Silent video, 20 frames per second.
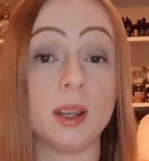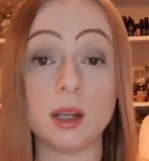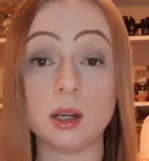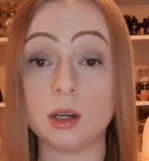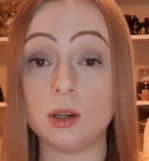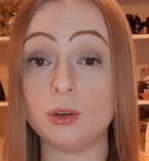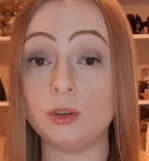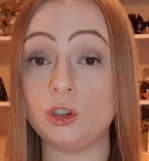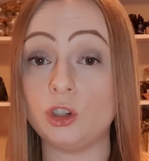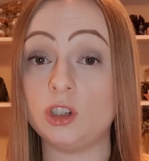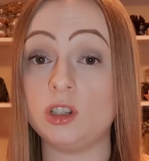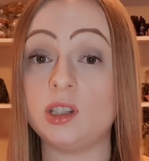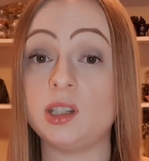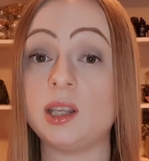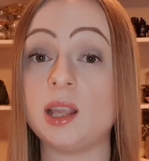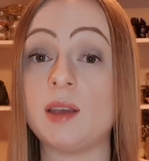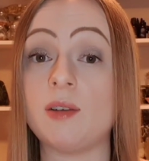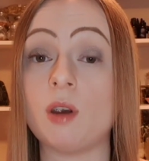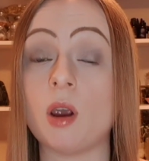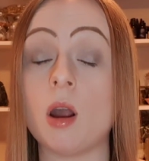inclusions
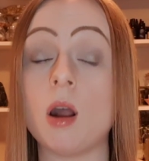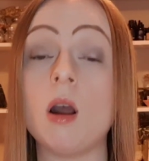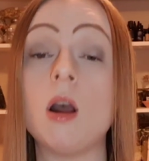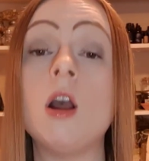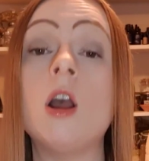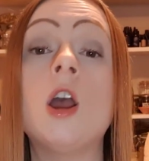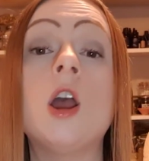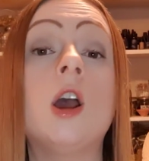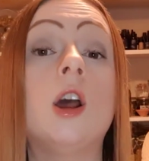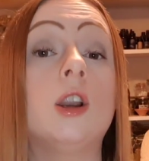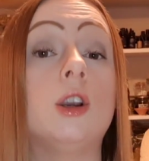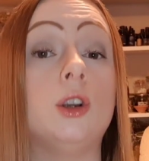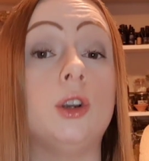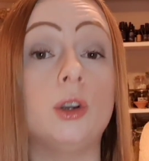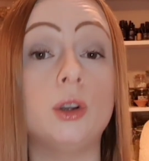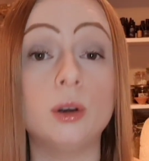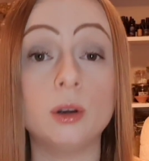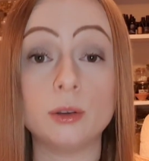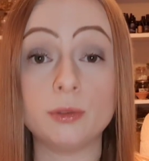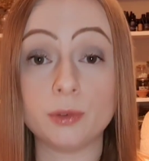there are.
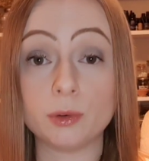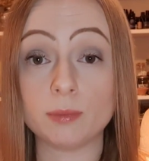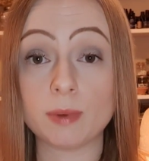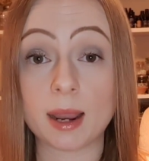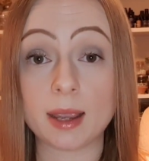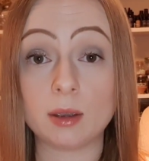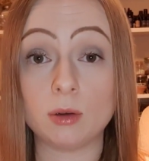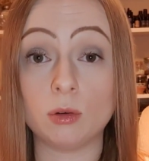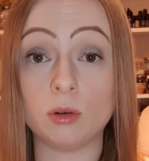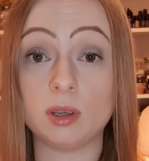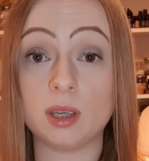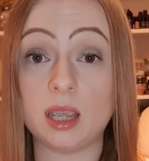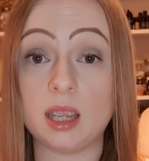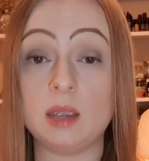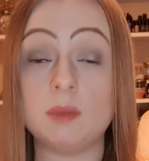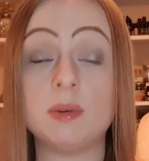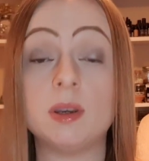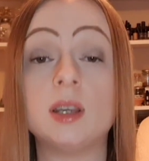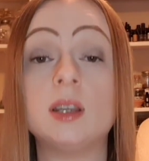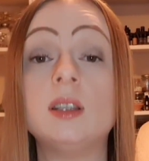Look for record
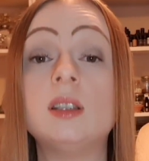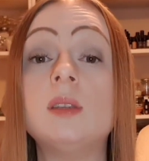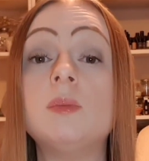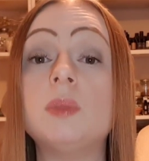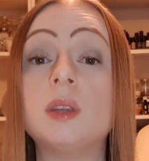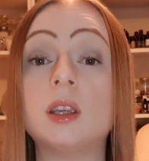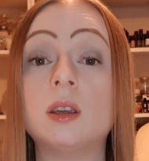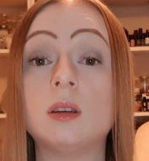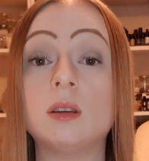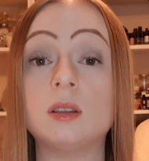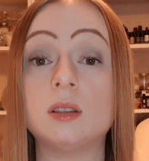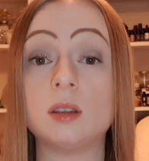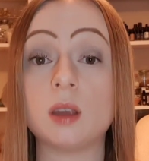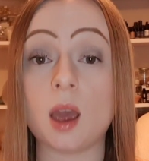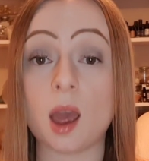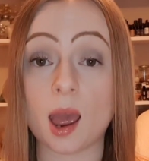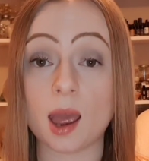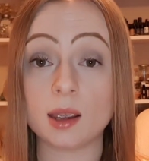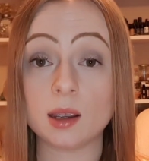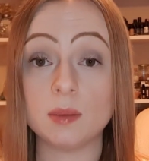keepers, because
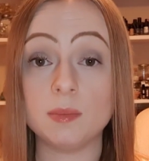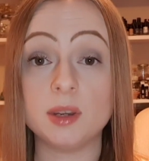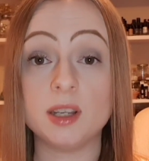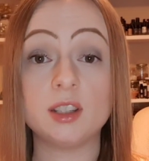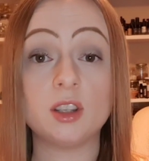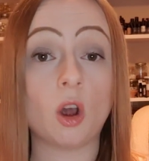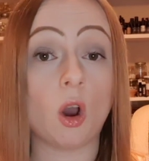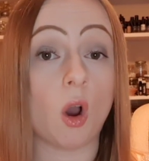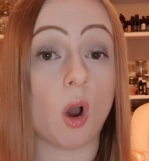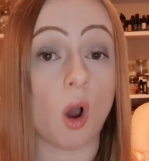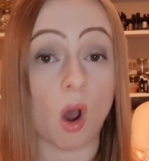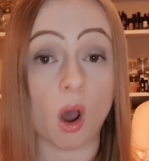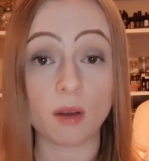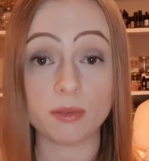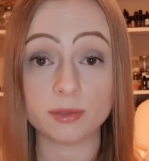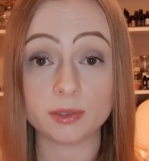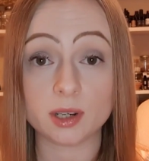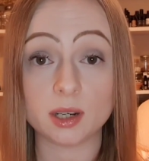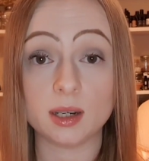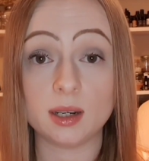Herkimers
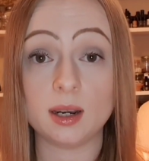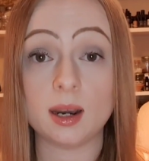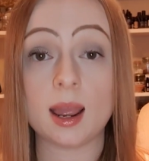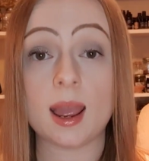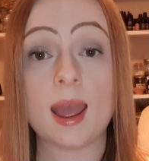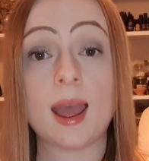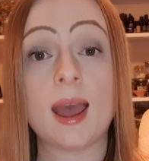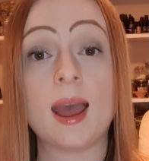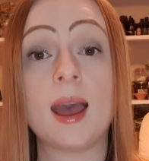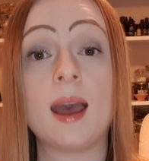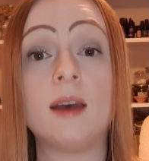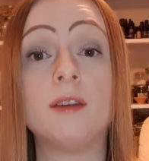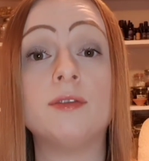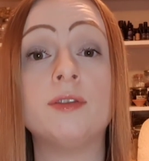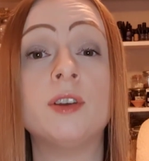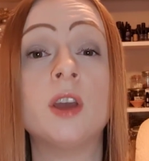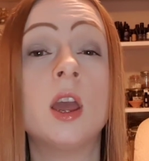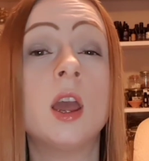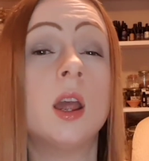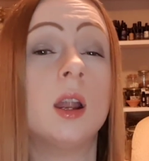often have
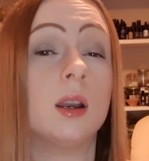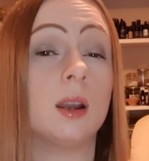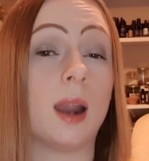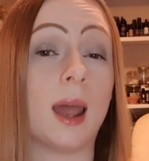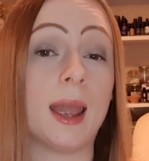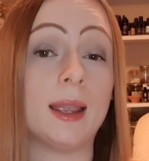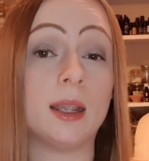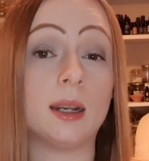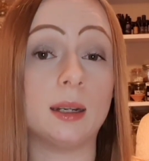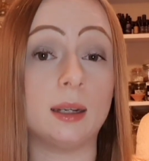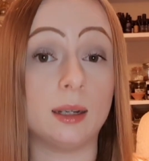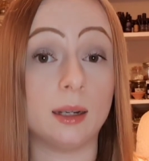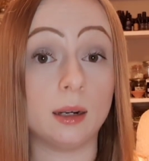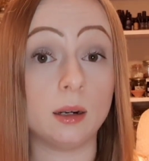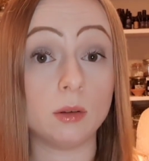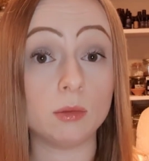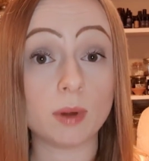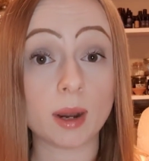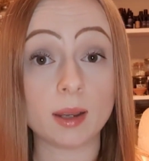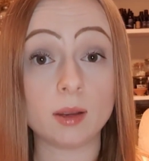like
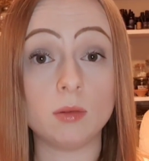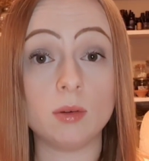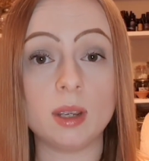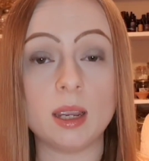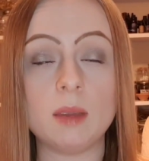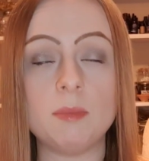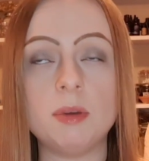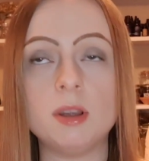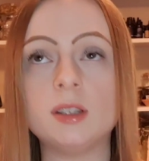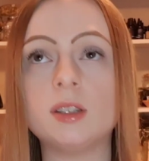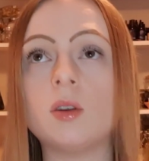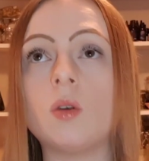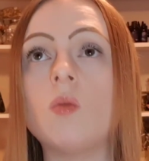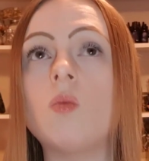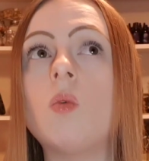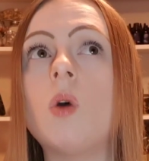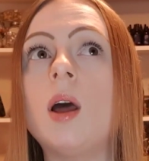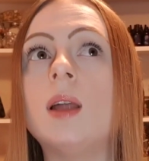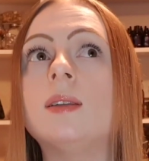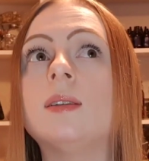little record keepers.
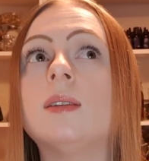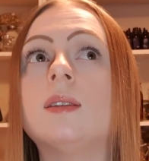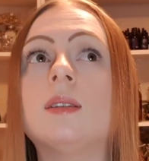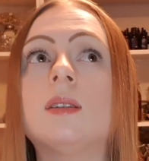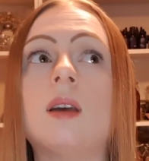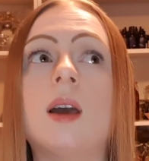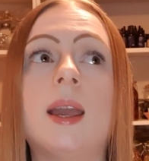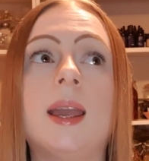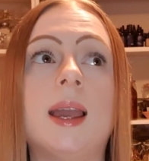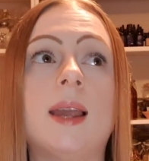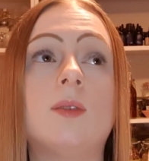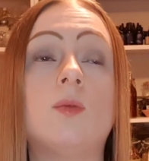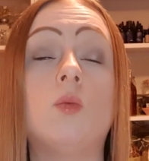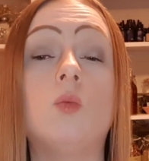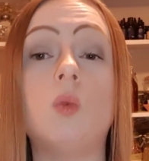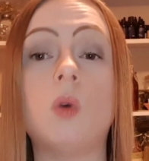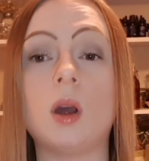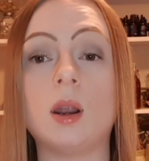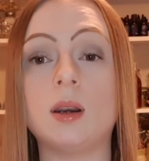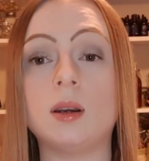Once I had
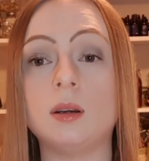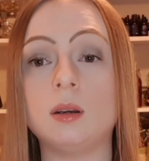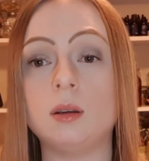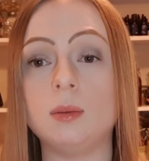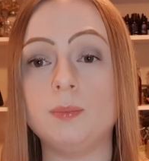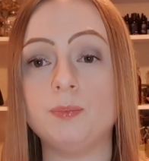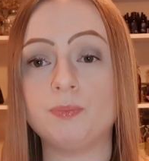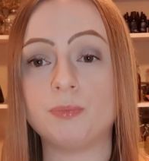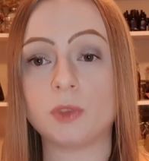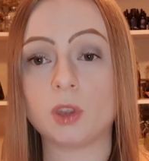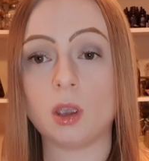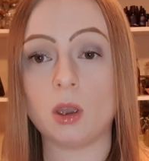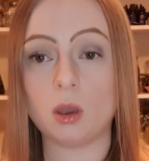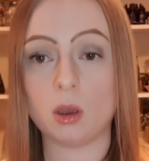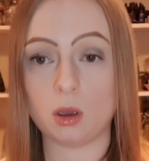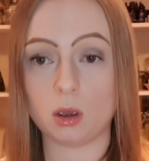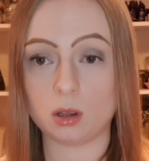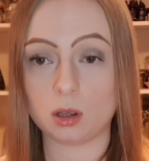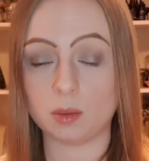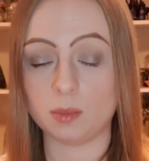one
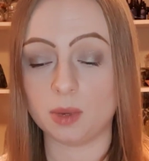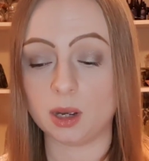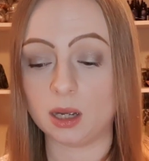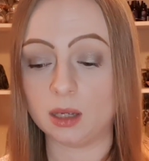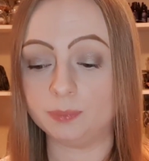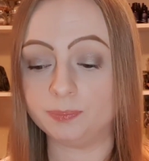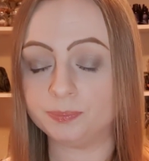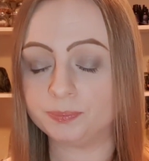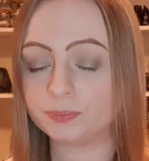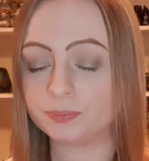Herkimer